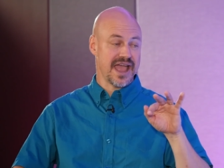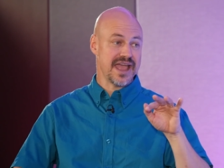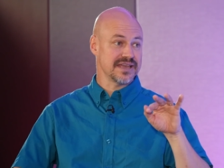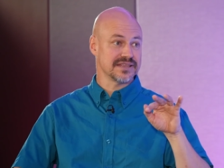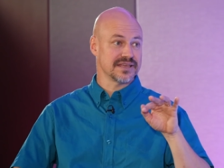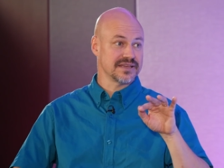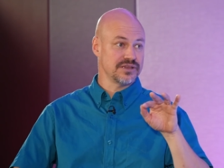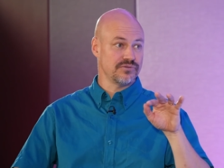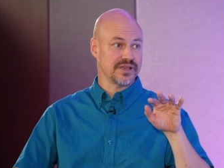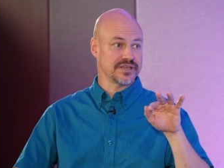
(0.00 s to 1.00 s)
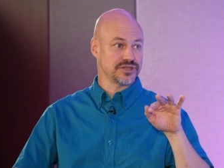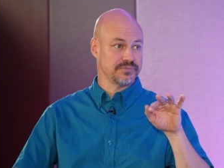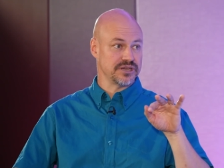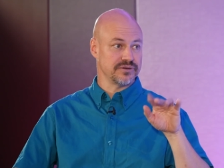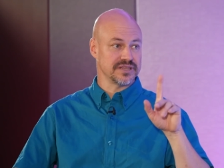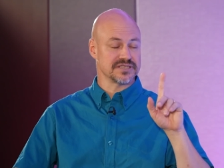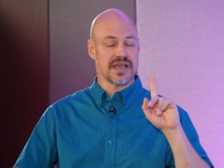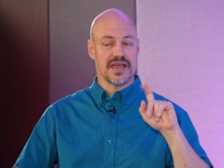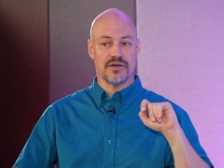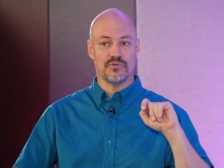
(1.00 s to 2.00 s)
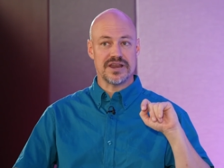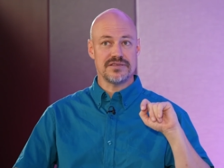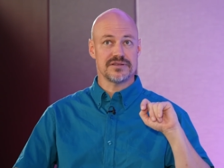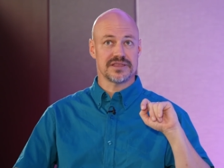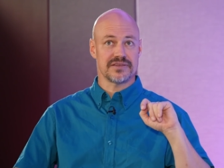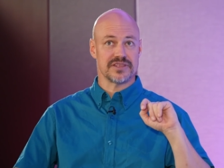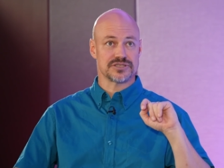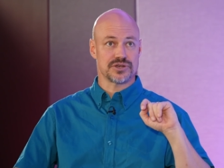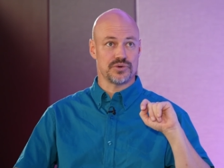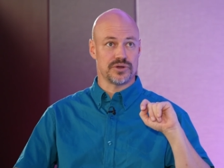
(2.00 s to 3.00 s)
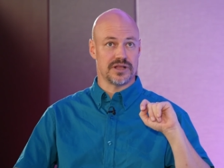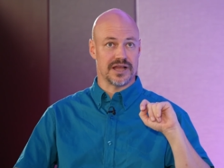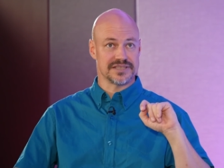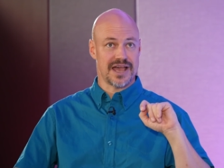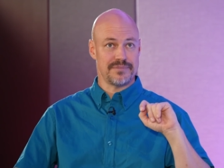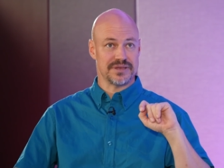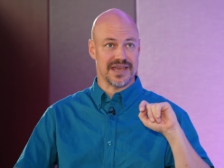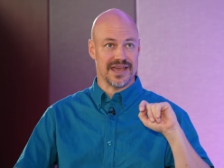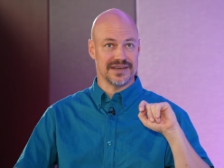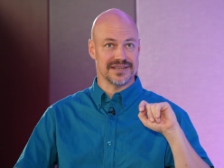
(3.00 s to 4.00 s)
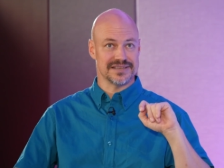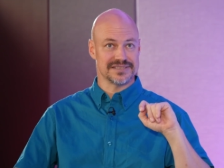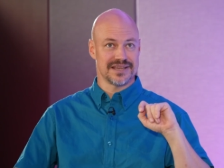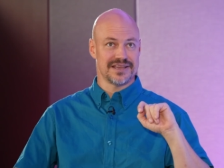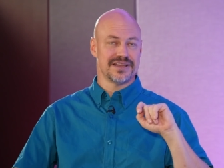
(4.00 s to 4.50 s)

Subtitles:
hey, you really should be doing this. And one other thing that's cool on top of that is,